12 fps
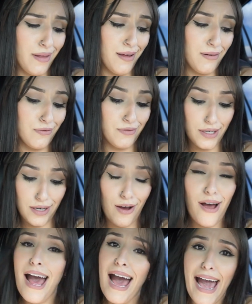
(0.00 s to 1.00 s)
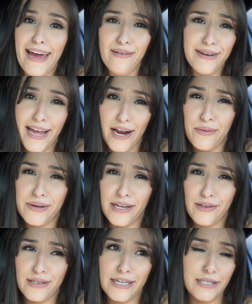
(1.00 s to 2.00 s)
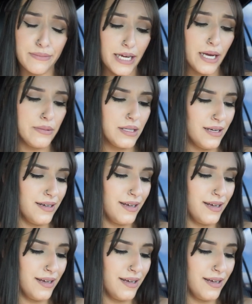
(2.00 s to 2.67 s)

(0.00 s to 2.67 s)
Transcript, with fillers: I don't fucking know. I don't care what I look like sometimes.